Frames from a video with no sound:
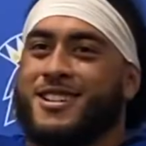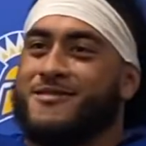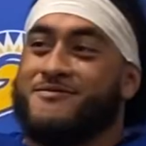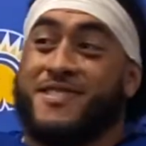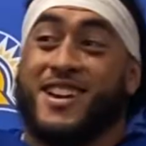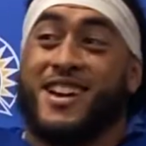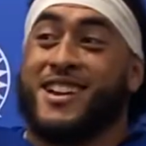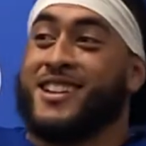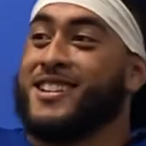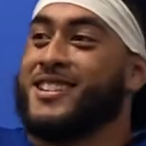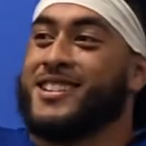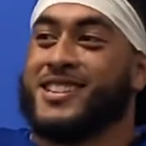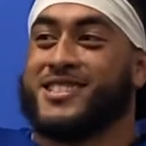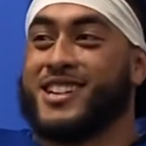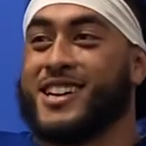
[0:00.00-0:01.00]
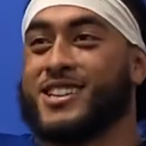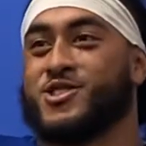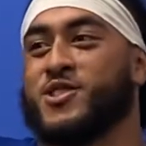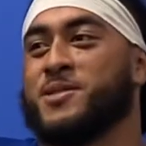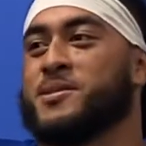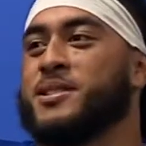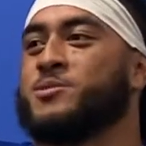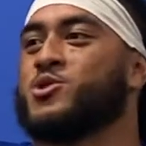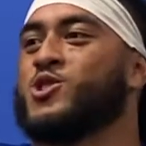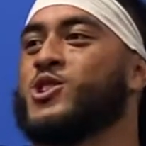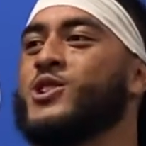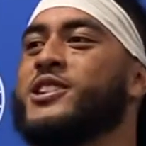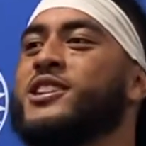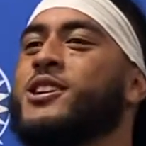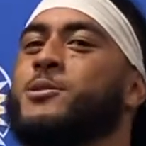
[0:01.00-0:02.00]
Man, it's like a dream come true.
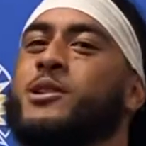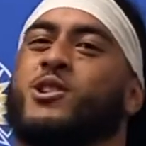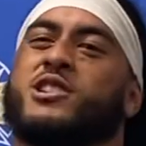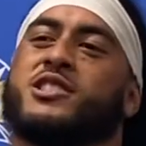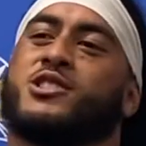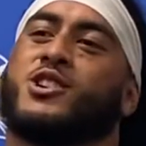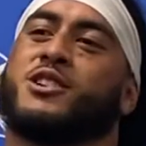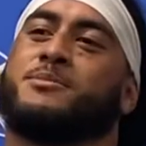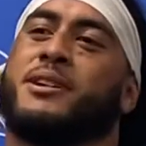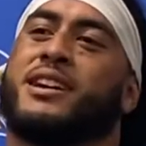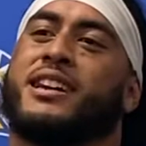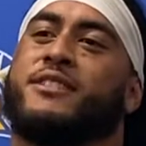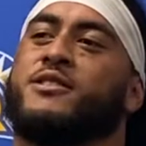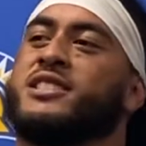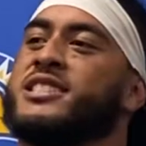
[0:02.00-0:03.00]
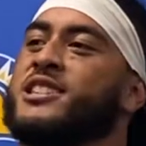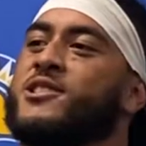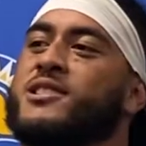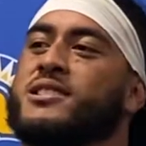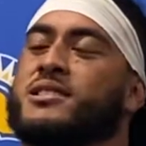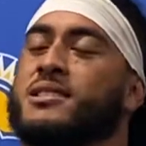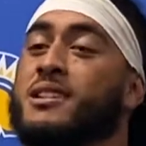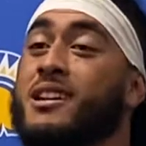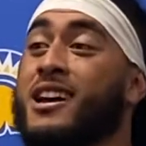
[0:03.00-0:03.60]
You know, we always joke about it every series.